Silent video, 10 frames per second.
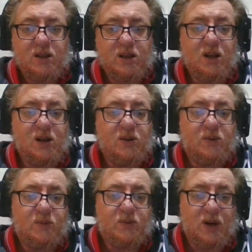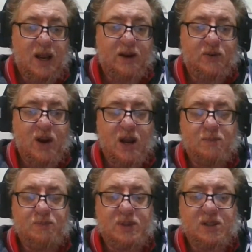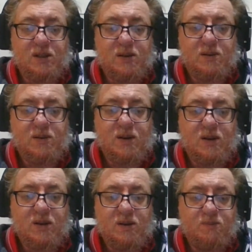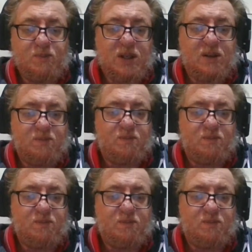land grabs, but